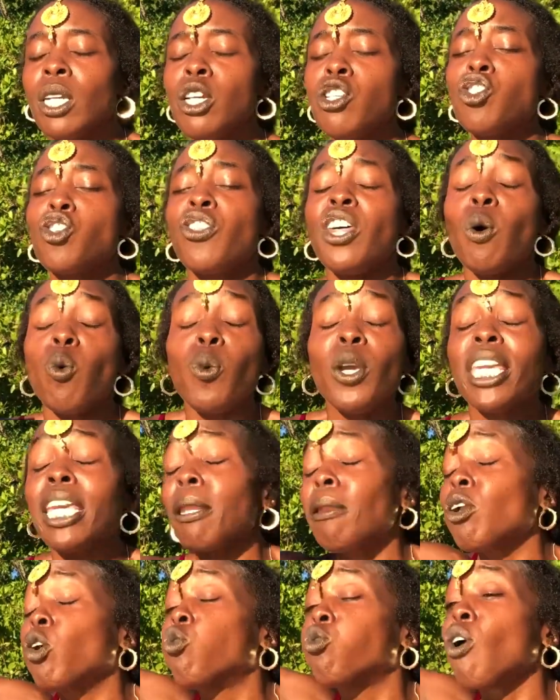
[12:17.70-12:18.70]
so that we
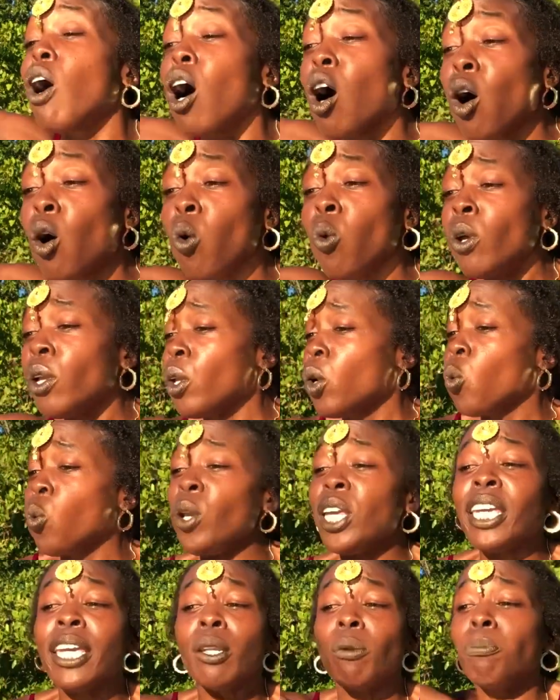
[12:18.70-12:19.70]
can grow,
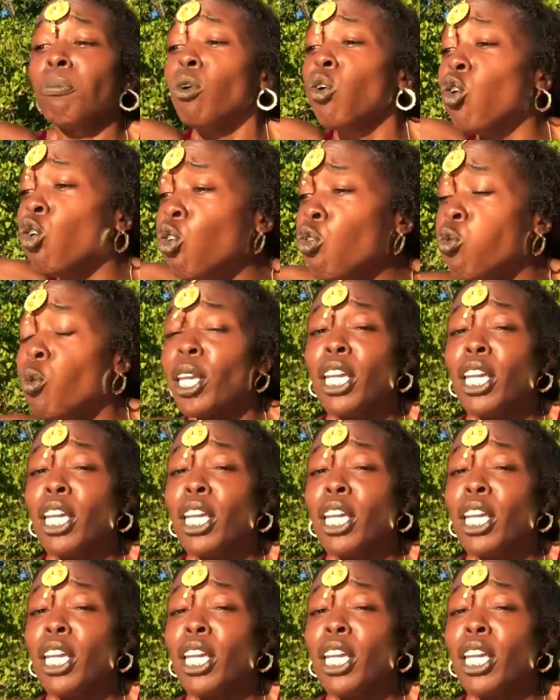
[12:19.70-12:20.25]
we can move,